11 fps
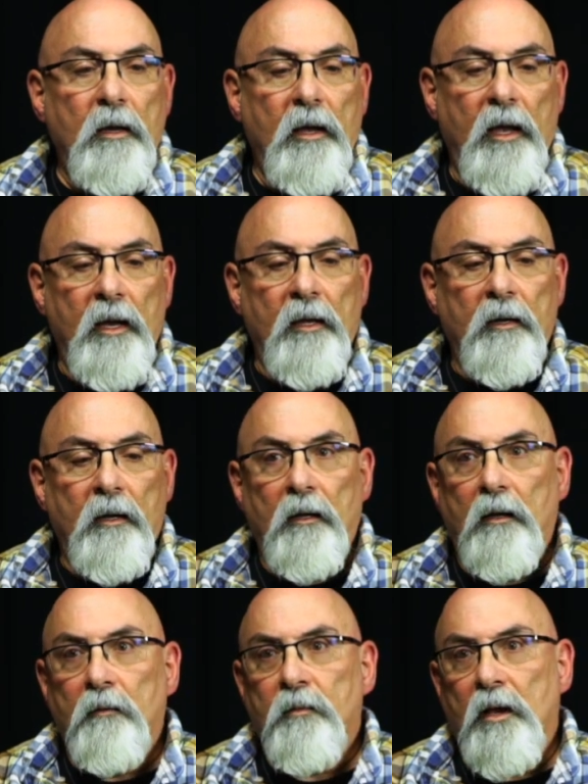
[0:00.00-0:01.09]
and
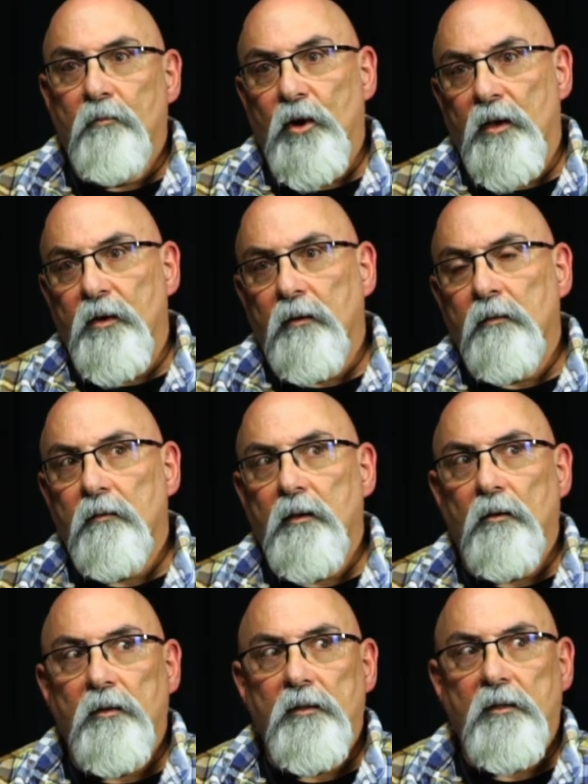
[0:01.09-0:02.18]
a brother
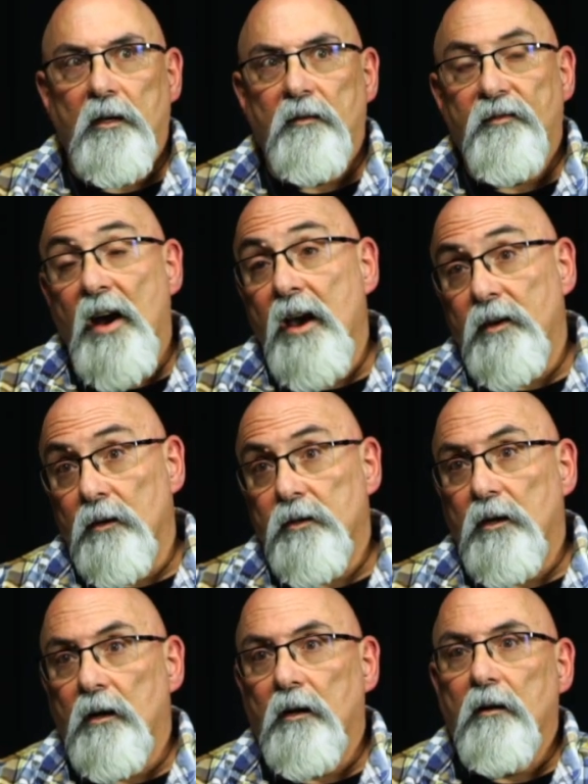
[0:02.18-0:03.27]
that was 5 years
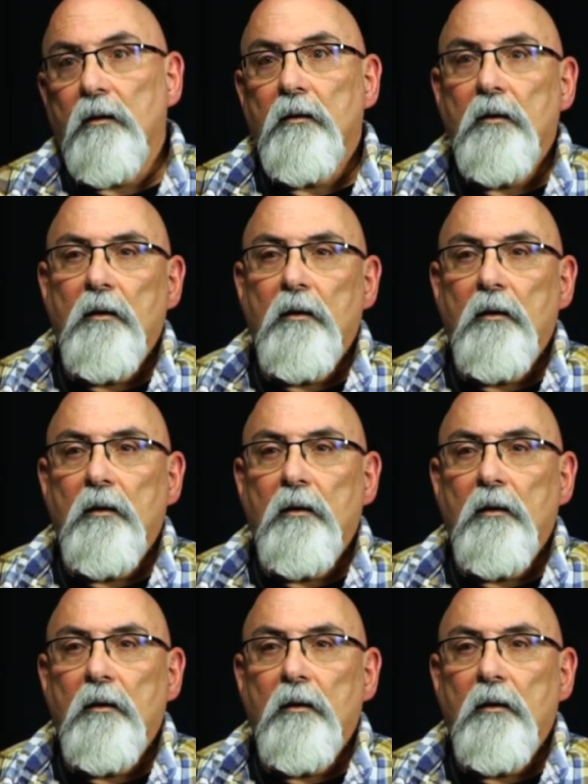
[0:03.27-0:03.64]
younger.